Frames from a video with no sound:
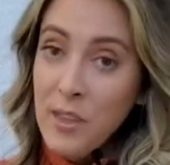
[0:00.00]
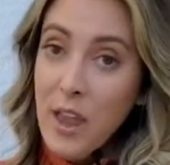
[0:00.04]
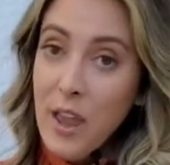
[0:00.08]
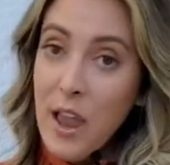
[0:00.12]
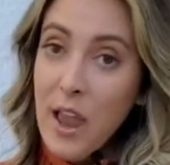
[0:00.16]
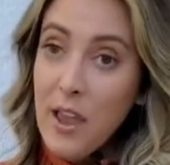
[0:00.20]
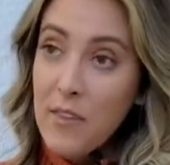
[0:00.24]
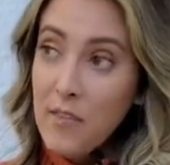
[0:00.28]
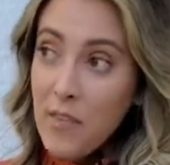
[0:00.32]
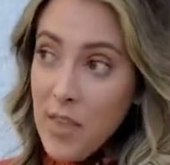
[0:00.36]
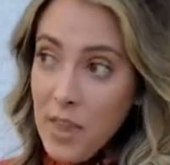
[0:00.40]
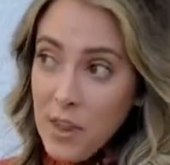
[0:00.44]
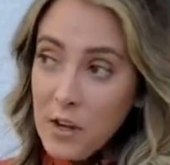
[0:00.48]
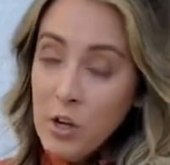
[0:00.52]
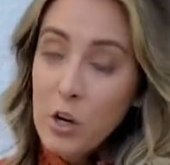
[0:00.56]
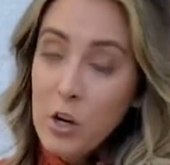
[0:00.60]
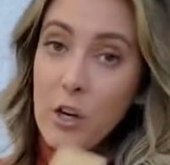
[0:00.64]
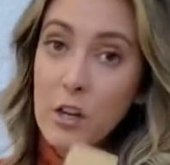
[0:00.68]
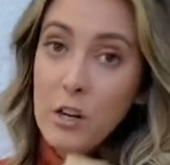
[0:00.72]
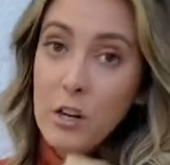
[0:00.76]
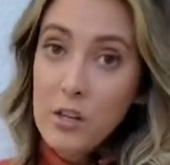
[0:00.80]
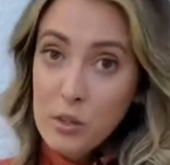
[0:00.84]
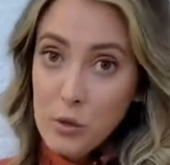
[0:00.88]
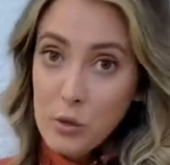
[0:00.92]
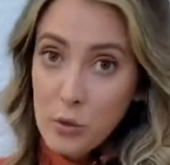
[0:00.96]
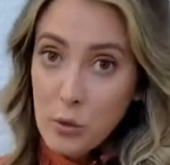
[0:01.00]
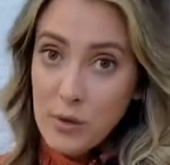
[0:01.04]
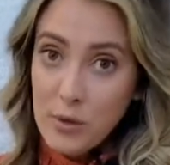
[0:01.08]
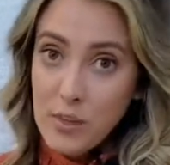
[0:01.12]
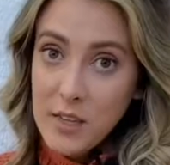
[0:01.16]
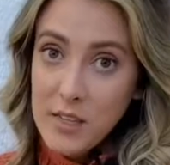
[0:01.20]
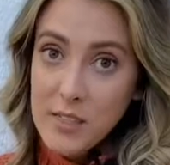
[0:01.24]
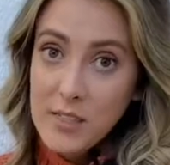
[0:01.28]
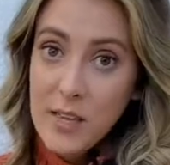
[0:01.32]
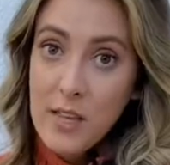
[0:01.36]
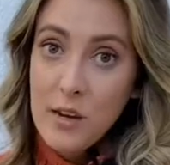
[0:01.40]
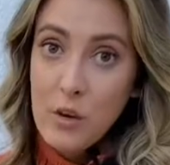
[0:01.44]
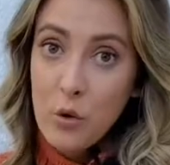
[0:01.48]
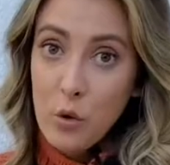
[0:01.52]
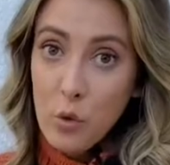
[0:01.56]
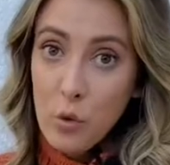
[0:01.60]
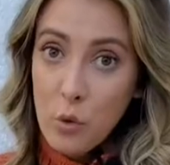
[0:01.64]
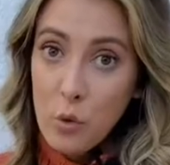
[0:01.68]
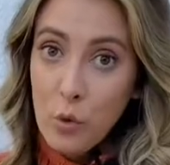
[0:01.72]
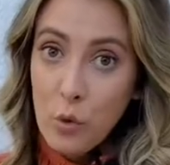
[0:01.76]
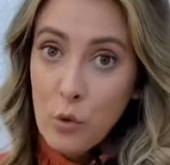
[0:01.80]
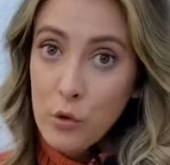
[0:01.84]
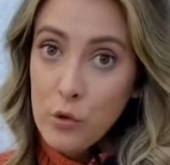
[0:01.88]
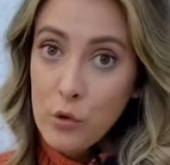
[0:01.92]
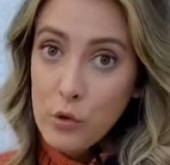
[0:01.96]
And then you're going to store this in a
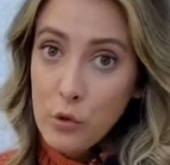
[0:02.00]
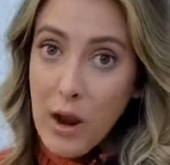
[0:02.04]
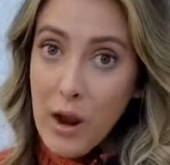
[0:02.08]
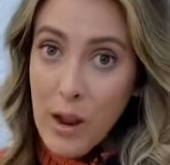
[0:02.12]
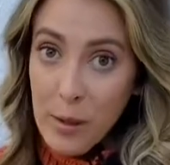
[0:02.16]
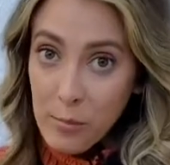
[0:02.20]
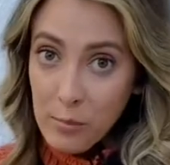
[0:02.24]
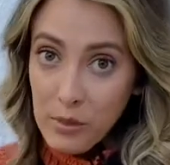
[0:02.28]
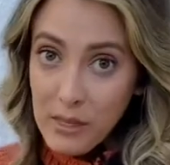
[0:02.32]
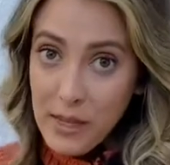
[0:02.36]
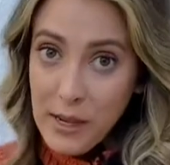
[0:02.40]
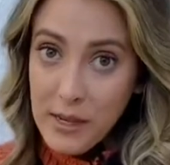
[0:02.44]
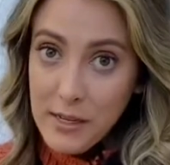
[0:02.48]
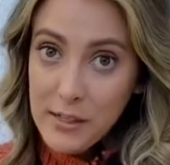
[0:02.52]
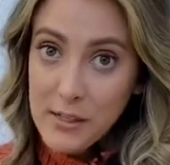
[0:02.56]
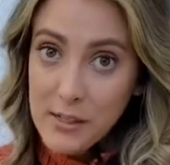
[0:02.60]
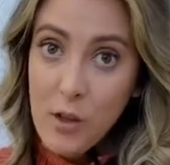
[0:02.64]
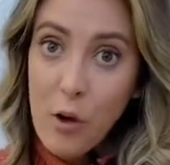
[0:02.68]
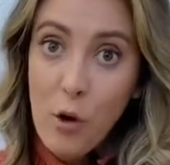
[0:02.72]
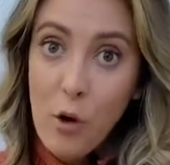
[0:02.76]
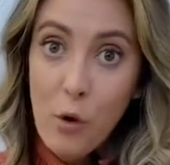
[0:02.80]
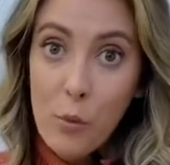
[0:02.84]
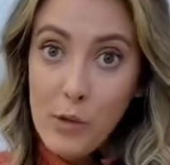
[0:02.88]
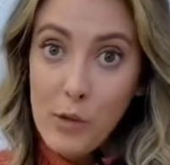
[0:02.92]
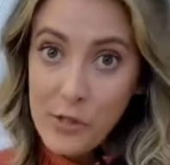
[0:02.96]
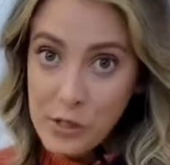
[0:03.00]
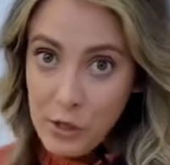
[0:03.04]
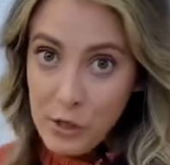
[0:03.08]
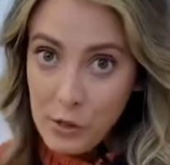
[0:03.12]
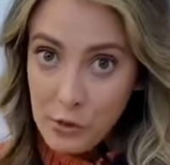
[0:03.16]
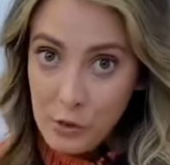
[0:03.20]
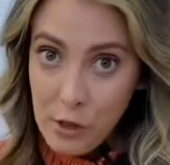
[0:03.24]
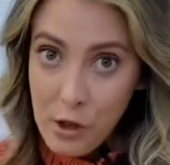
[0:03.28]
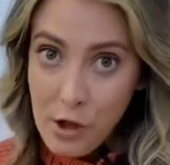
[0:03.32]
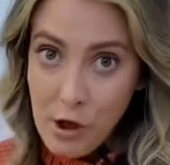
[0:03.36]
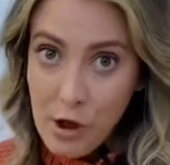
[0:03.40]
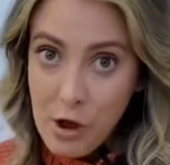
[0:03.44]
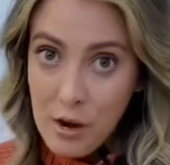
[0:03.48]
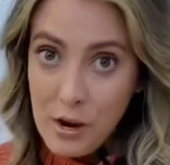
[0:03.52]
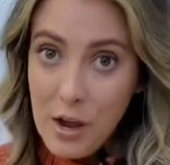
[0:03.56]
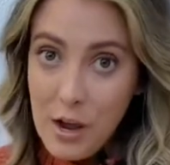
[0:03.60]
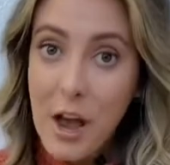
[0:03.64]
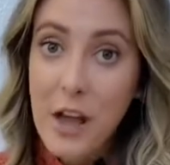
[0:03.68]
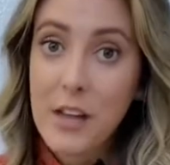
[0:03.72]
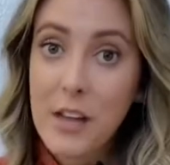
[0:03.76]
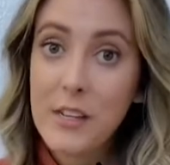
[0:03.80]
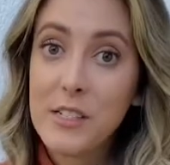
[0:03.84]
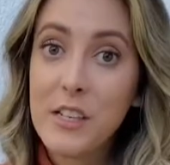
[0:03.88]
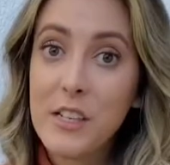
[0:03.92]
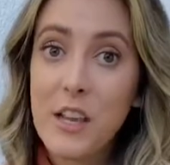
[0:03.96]
cool, dry place all winter long
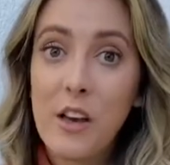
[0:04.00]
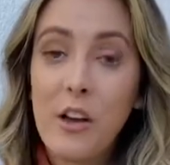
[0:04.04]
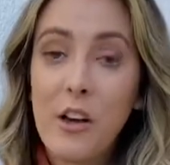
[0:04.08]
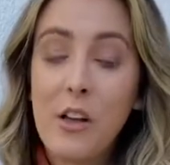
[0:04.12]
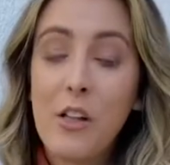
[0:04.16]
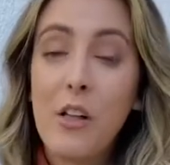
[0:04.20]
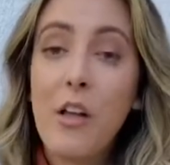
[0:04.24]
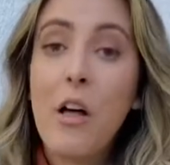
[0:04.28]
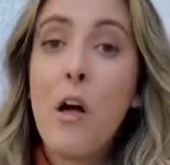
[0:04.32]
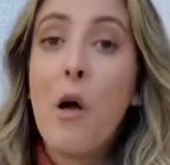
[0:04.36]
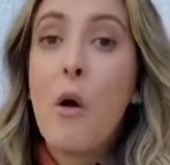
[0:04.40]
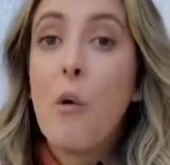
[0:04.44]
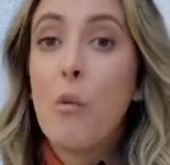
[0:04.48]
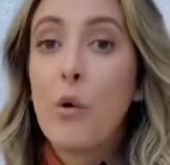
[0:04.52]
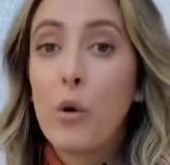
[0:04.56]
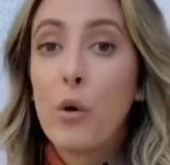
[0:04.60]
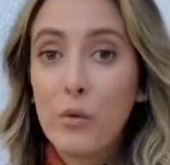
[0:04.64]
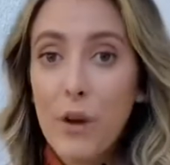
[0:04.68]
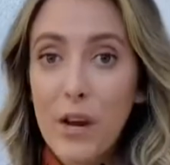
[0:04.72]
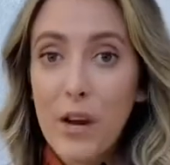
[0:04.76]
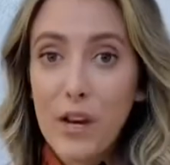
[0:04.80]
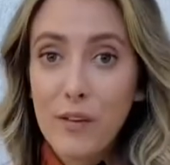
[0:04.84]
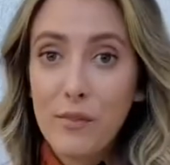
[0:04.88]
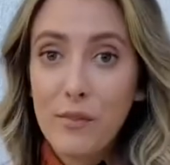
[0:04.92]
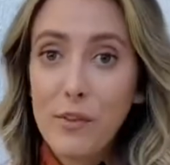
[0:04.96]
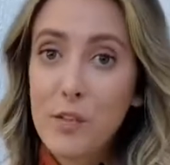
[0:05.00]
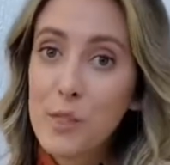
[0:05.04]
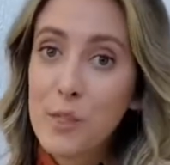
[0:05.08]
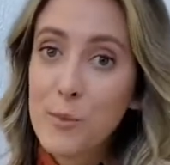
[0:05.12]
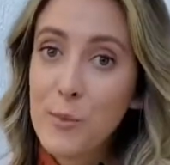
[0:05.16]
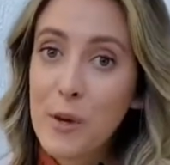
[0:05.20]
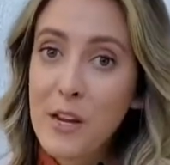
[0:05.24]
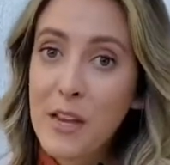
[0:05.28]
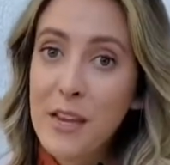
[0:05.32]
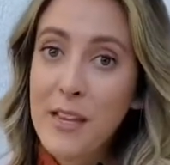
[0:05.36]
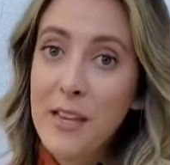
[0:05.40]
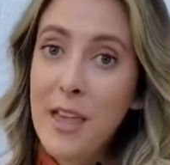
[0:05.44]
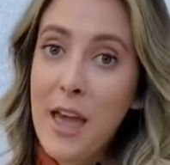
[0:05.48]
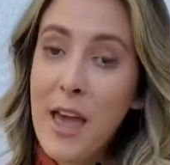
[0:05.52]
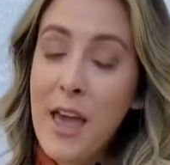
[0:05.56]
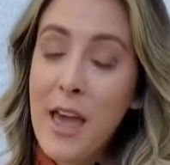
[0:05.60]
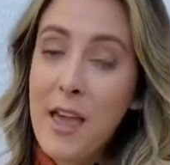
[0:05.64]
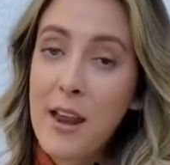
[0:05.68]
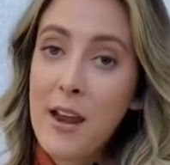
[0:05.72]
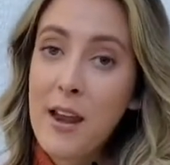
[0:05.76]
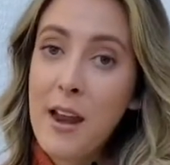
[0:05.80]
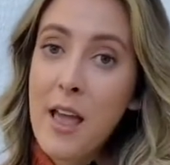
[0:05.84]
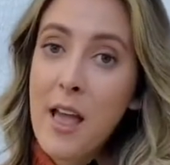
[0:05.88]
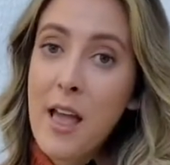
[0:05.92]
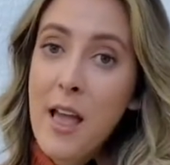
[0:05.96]
until we're ready for spring
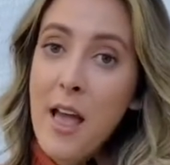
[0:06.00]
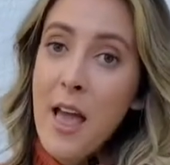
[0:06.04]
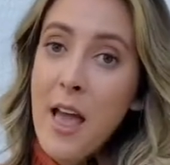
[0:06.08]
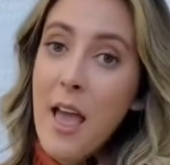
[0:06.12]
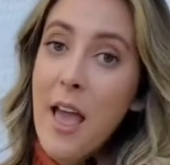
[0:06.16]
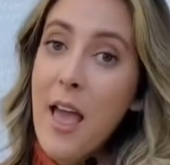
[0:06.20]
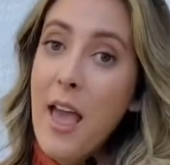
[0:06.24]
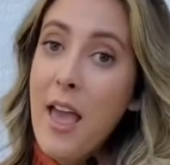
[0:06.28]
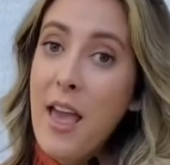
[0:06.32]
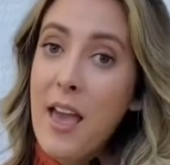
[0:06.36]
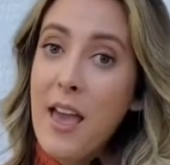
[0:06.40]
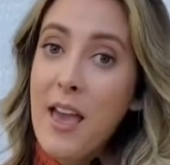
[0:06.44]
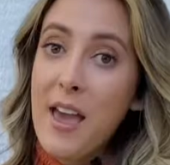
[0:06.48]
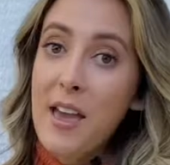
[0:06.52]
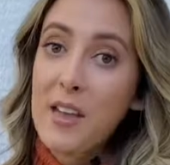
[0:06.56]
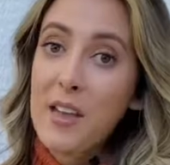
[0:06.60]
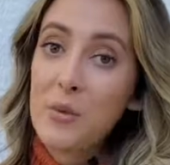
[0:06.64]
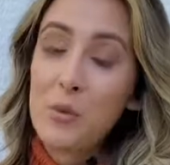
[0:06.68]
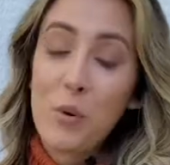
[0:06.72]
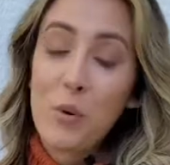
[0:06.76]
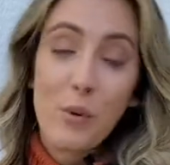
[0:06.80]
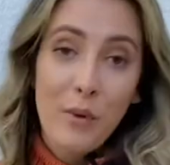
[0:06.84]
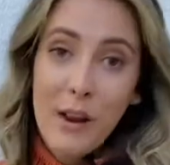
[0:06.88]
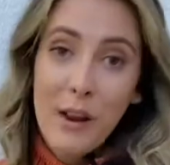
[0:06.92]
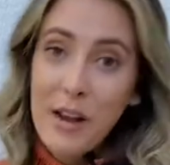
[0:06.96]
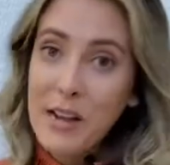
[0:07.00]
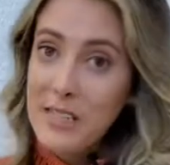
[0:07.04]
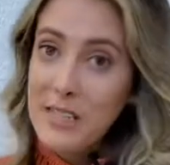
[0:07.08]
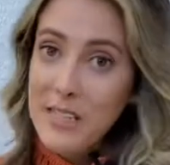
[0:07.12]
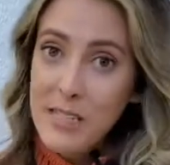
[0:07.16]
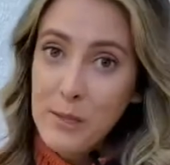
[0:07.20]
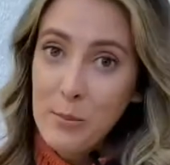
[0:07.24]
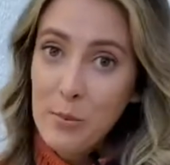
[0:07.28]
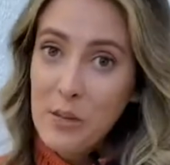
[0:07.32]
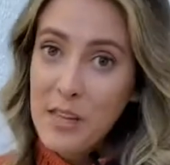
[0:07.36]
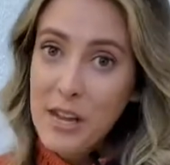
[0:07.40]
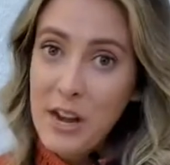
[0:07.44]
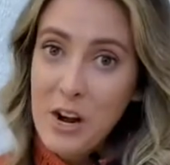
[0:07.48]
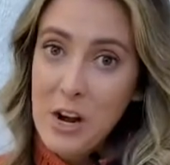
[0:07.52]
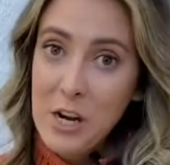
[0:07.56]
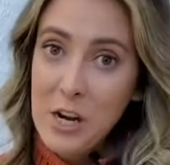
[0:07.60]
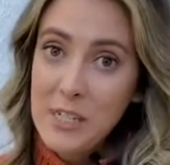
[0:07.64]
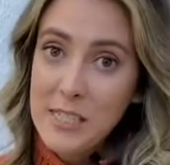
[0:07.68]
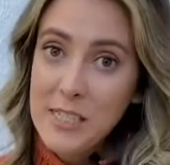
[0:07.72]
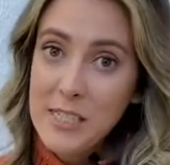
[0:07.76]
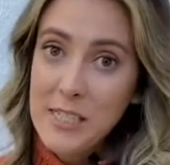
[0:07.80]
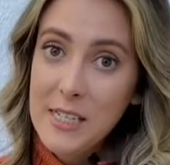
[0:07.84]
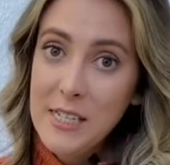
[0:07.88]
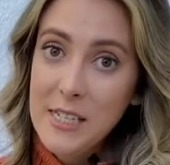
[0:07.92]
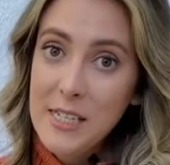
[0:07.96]
again and we're ready to plant our
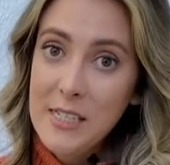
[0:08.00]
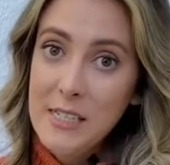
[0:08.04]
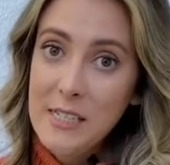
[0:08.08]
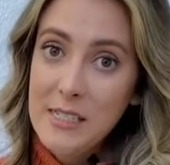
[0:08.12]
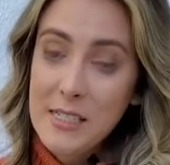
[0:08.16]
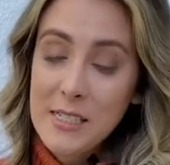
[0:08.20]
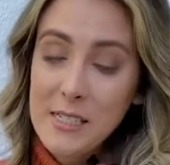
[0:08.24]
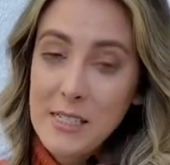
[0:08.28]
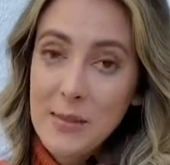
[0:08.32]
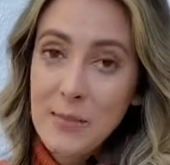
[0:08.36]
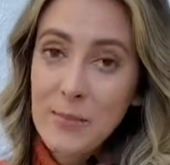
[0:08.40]
seeds.